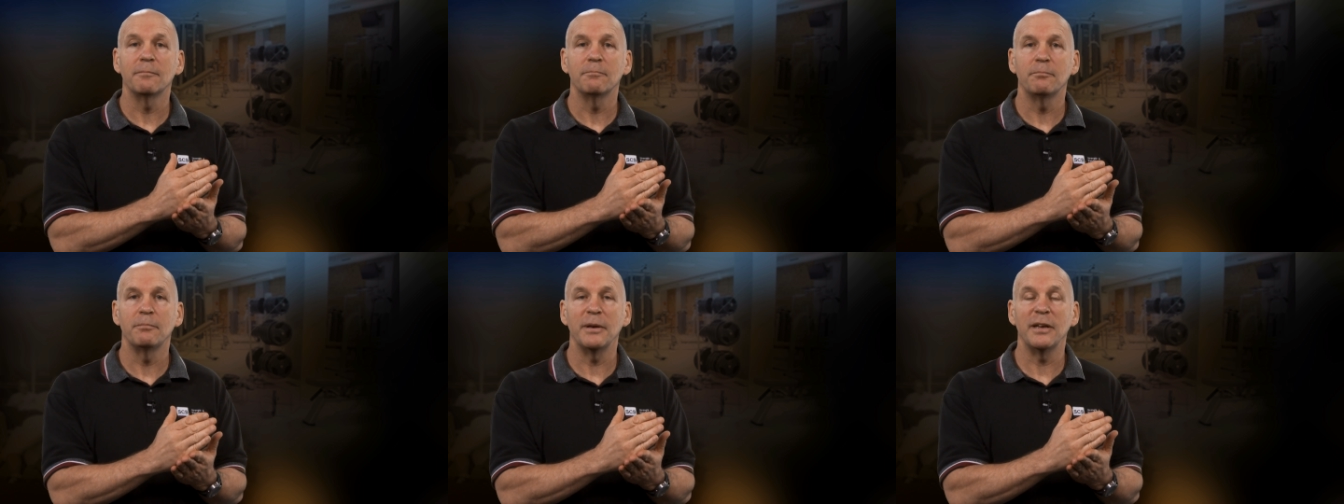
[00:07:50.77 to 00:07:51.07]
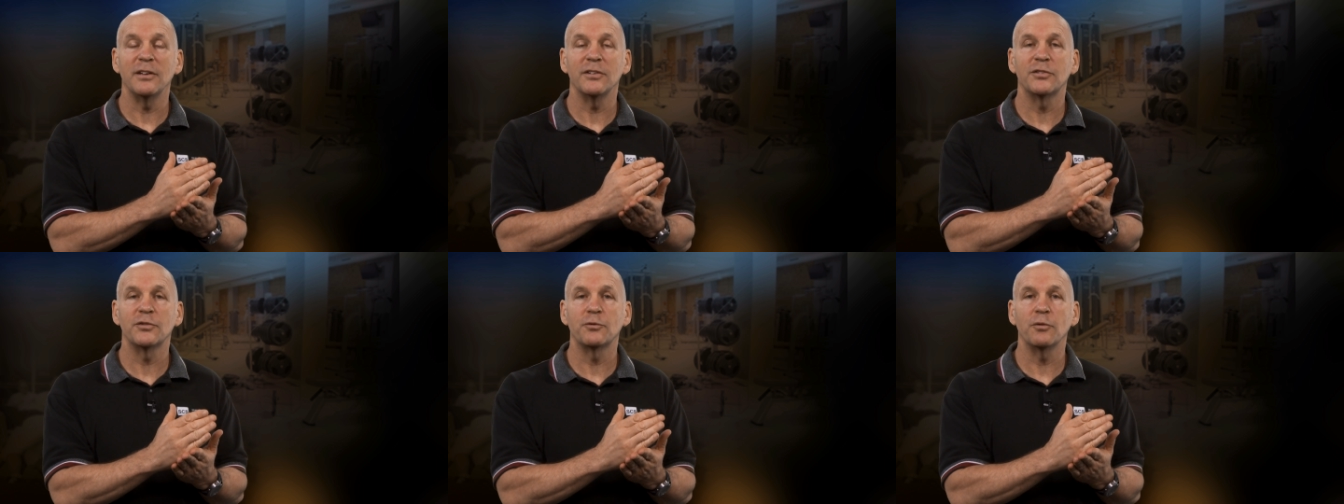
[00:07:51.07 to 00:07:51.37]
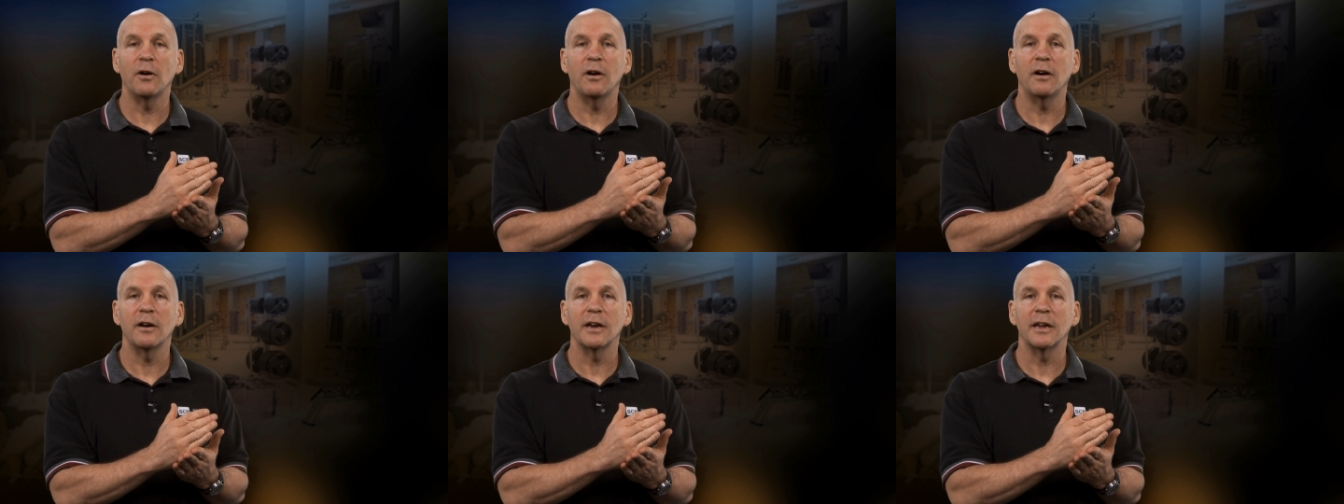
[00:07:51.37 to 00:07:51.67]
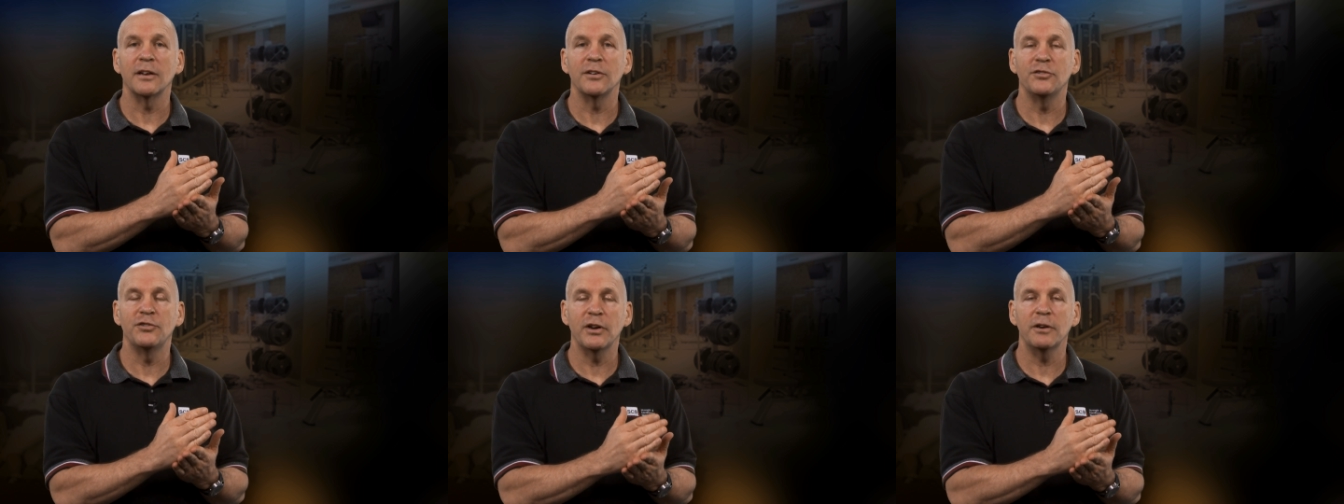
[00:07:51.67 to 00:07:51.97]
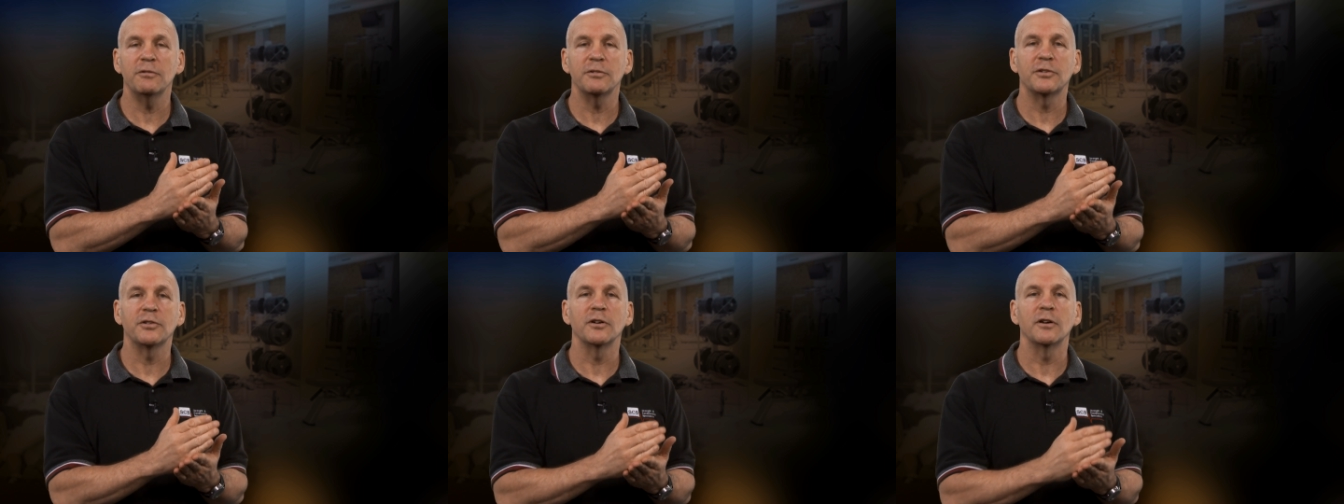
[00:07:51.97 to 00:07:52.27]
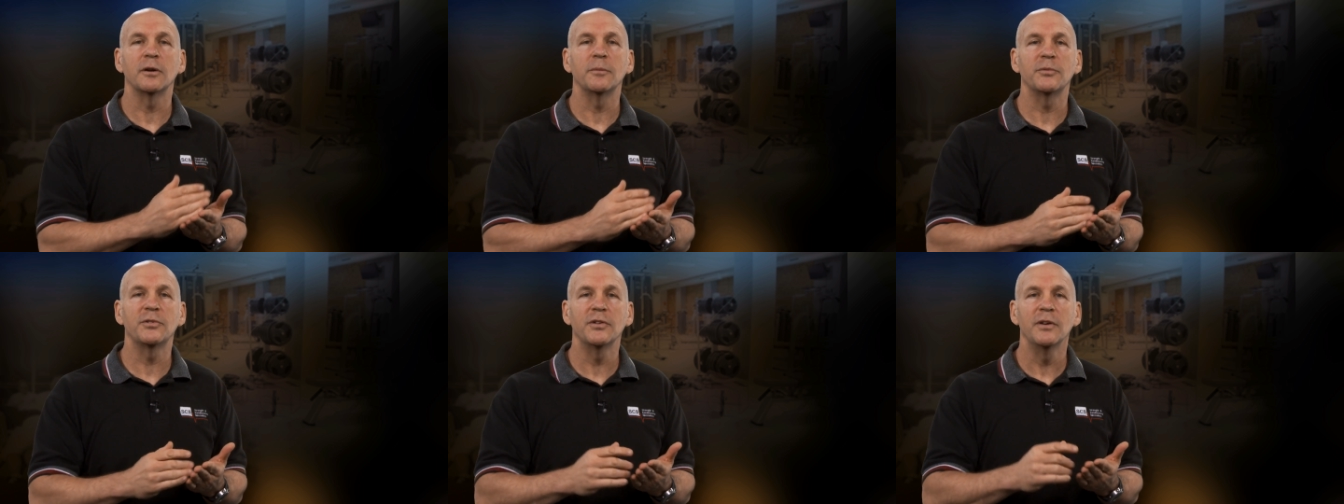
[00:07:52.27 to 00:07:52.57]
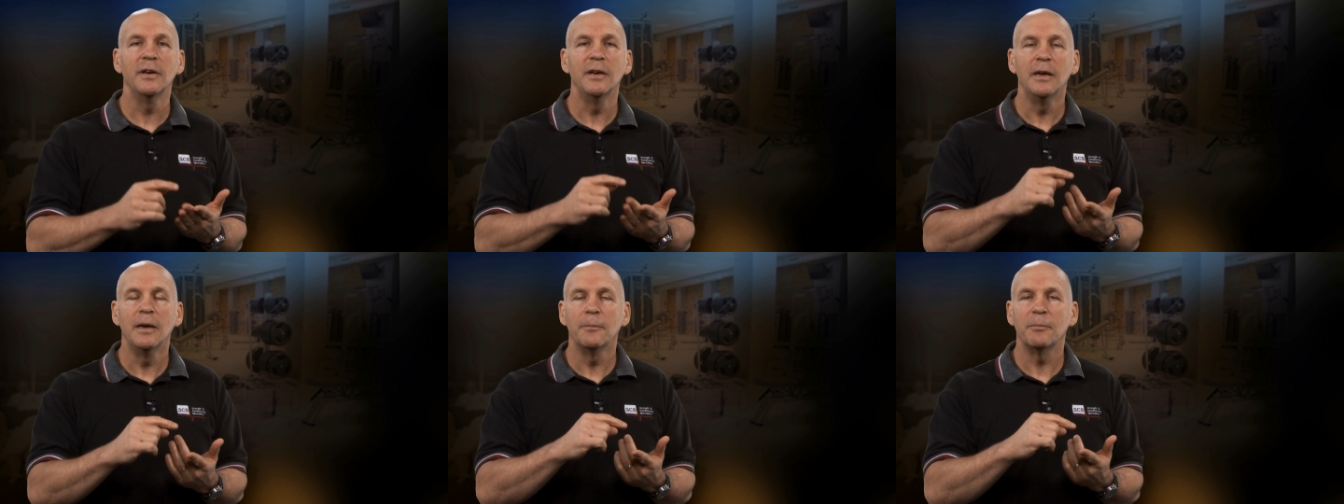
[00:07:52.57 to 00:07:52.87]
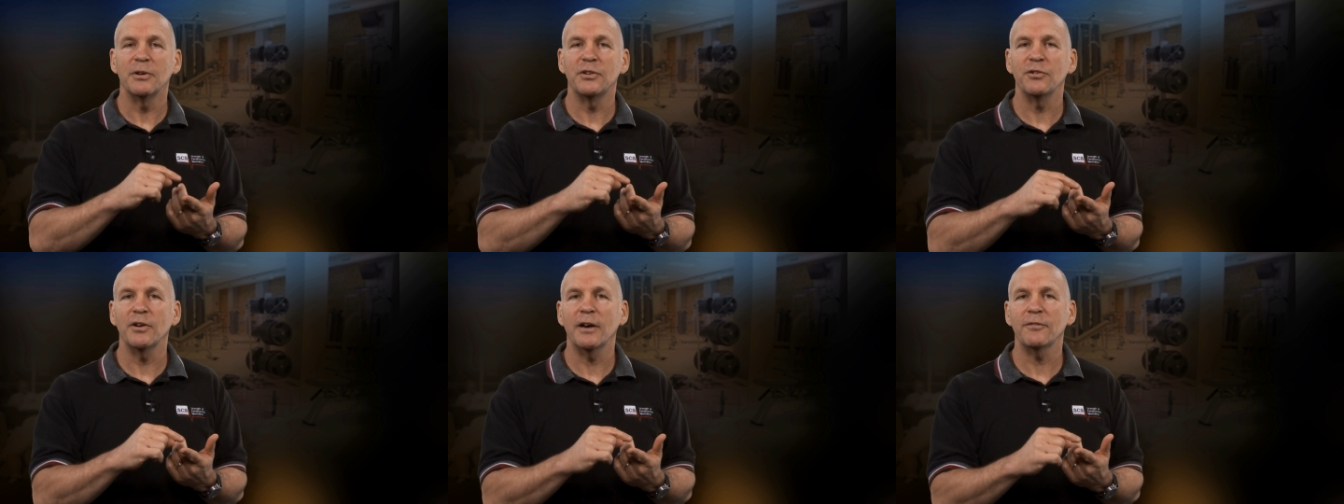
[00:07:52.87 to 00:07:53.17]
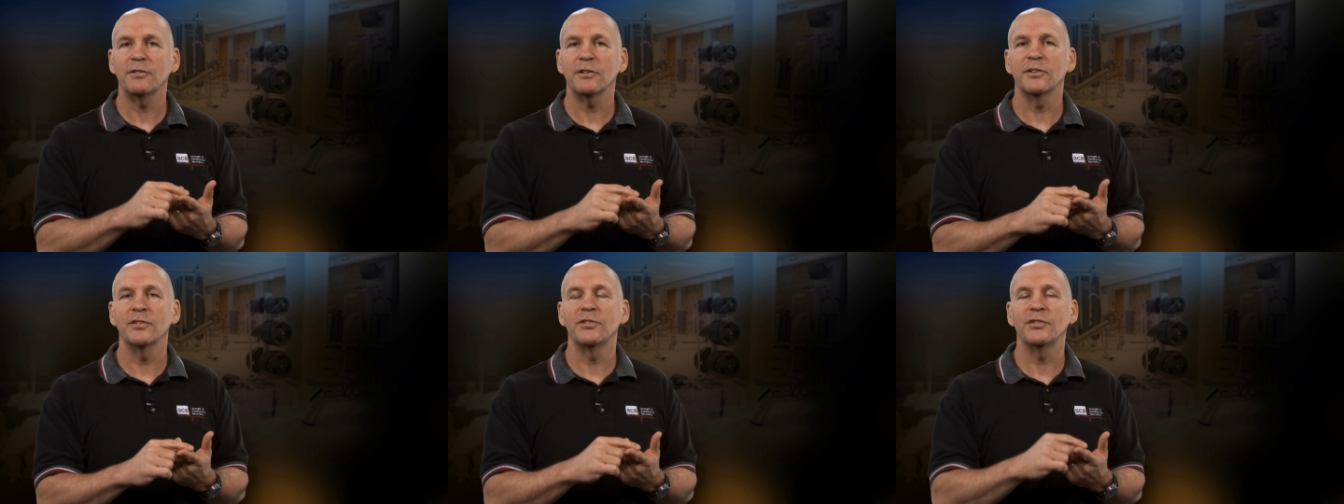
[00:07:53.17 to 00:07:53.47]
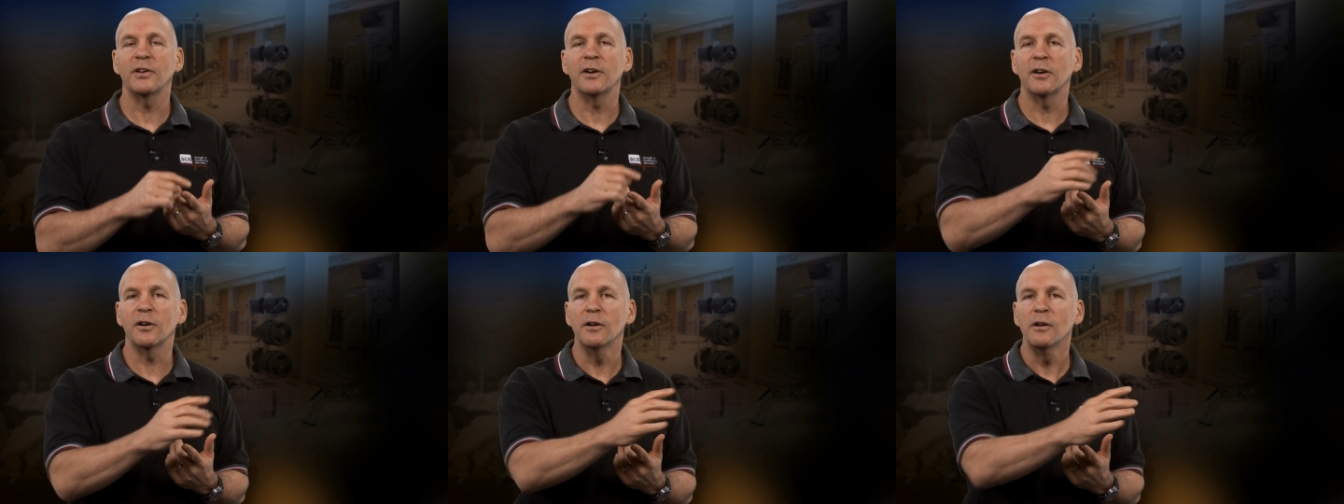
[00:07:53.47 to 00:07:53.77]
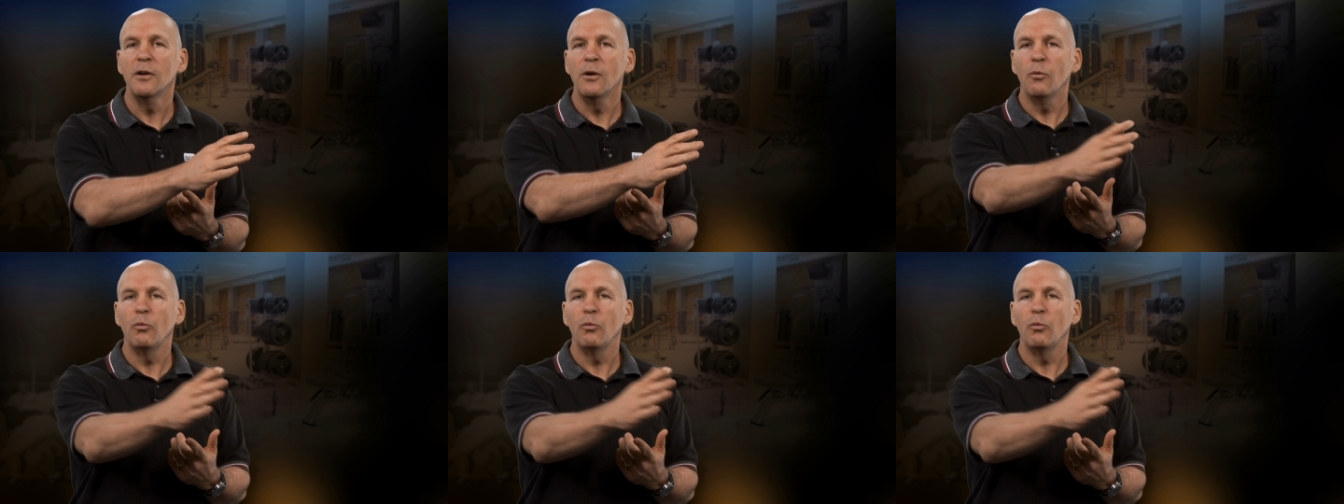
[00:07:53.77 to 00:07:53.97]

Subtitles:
being strong in general terms, but you have to consider